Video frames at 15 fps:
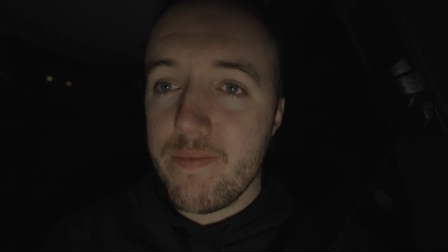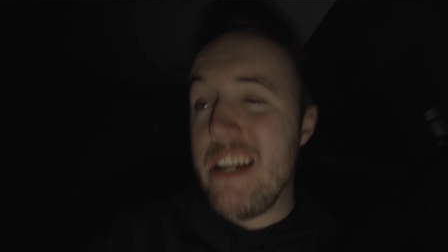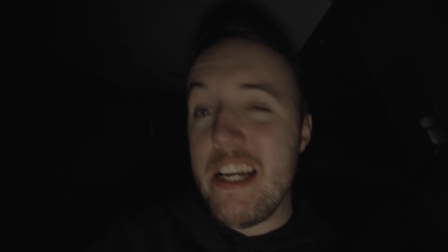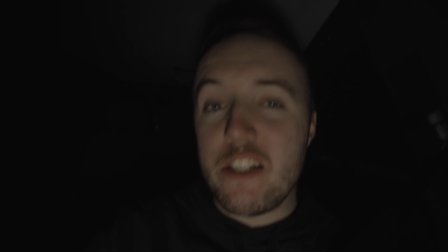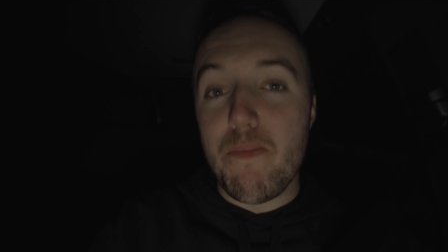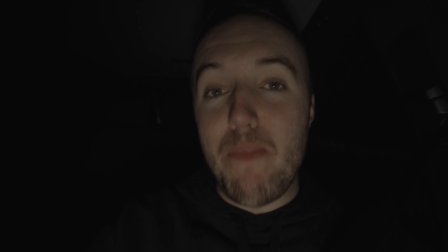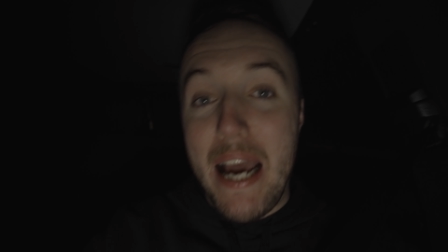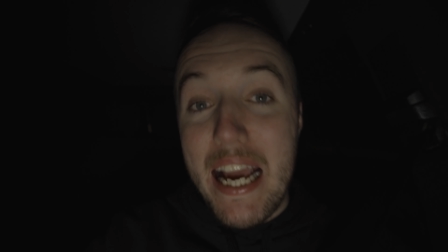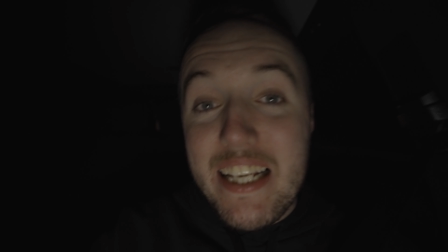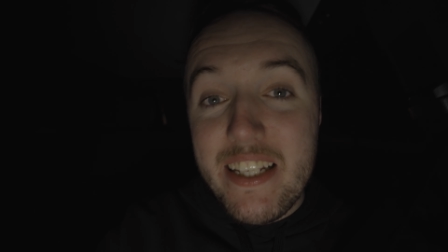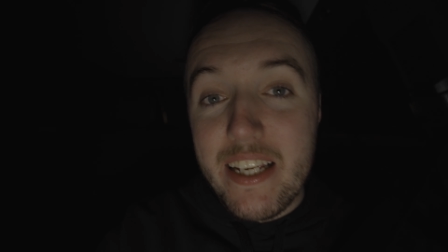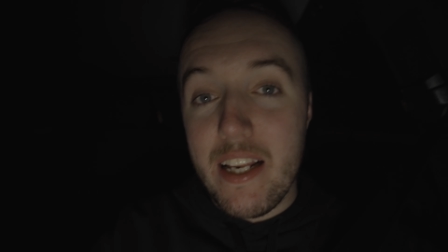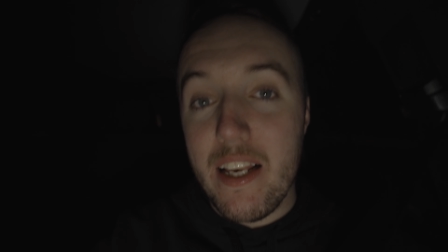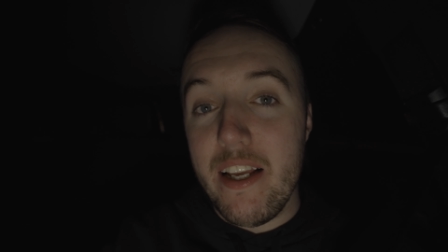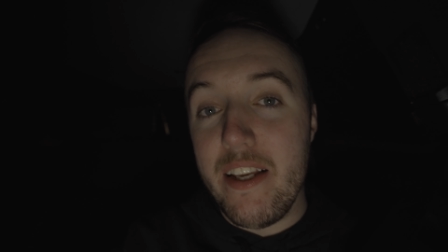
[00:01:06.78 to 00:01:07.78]
Yeah, so
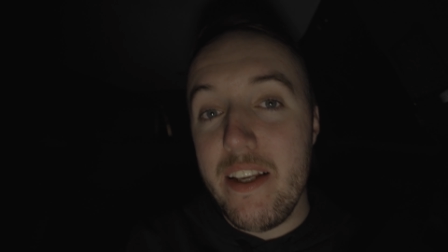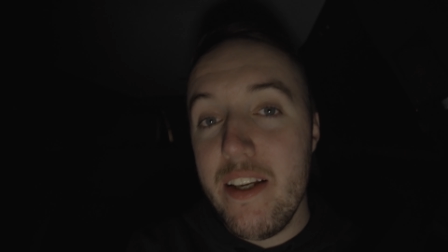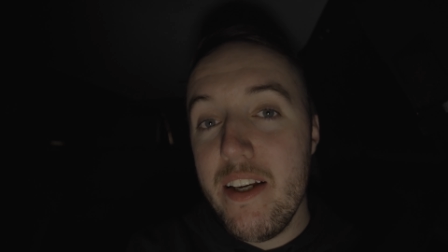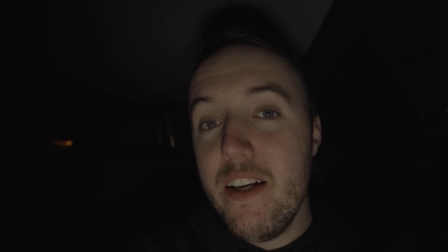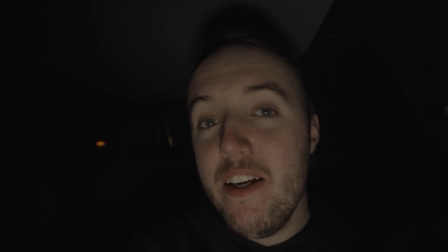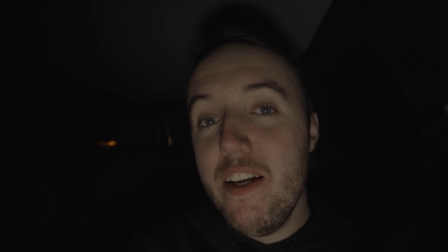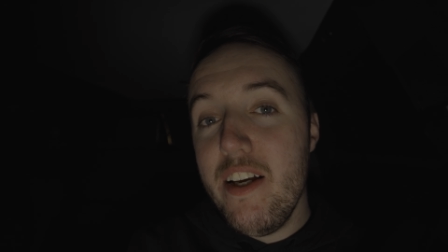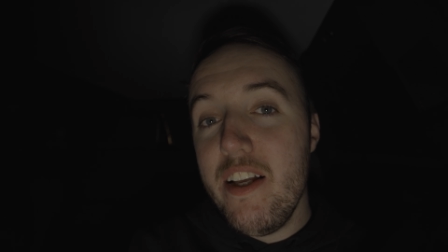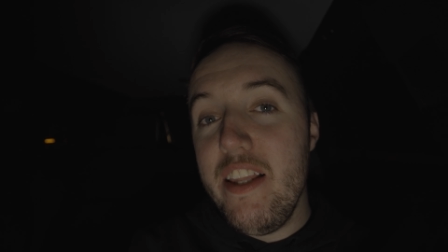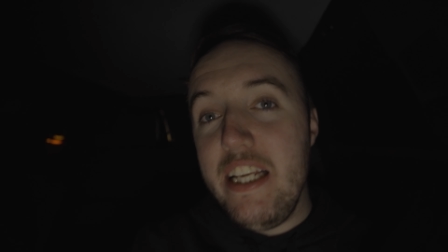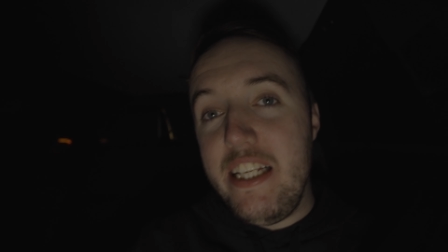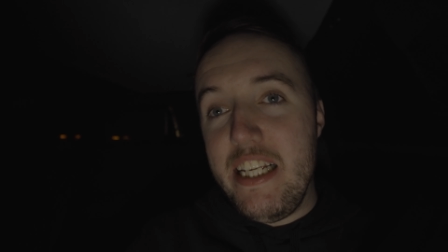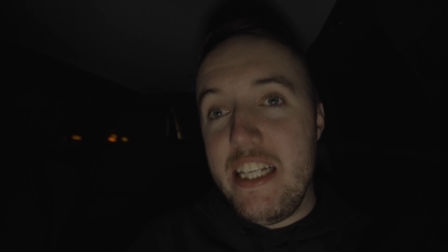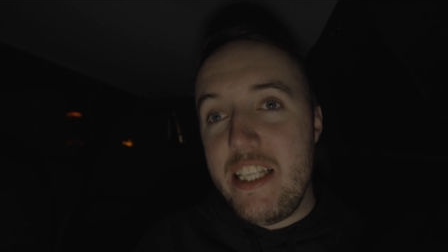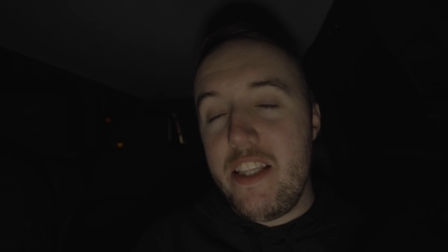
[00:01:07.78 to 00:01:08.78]
basically,
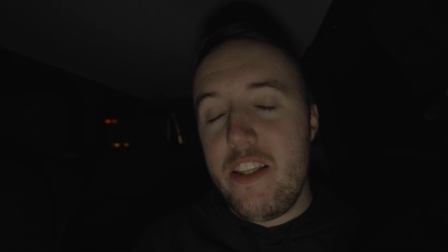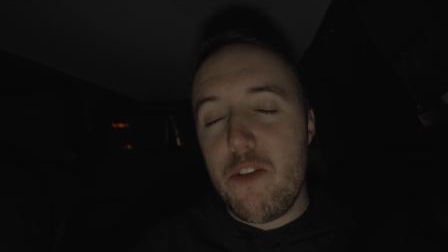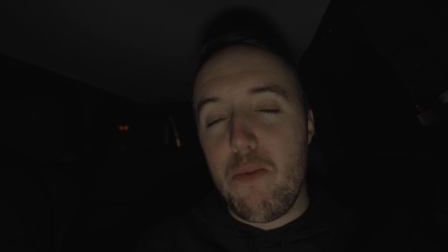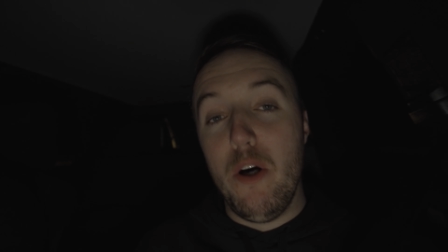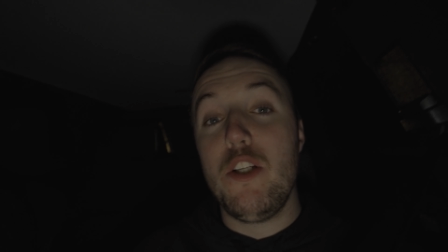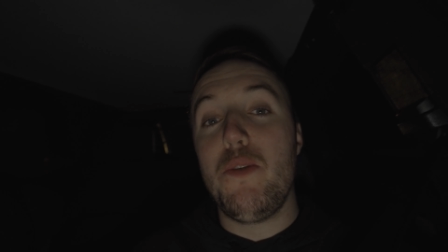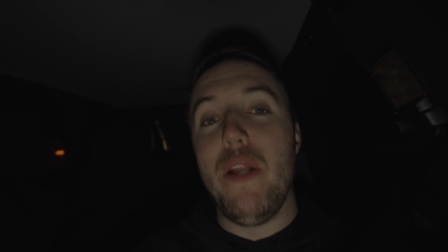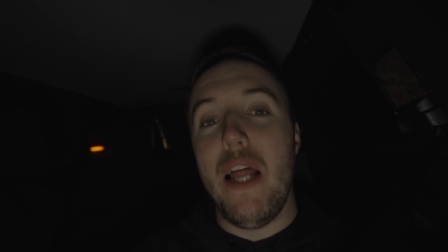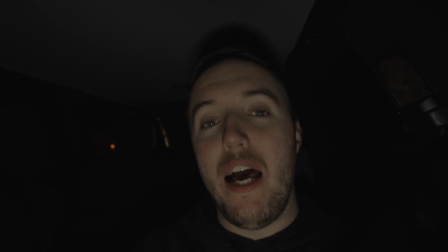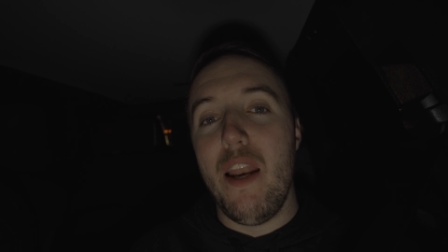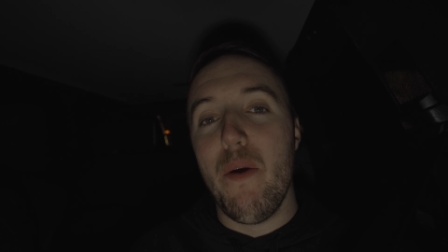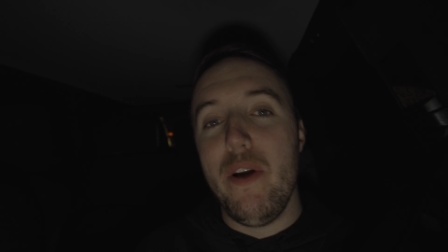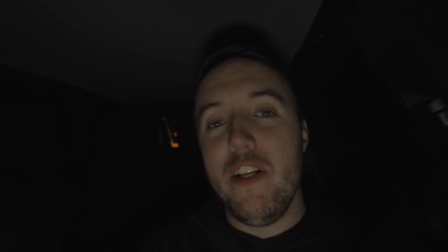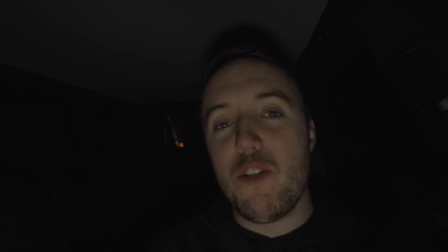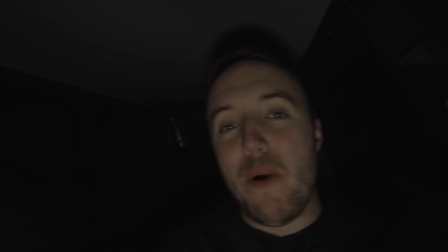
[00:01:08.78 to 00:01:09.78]
this is supposed to be the Halloween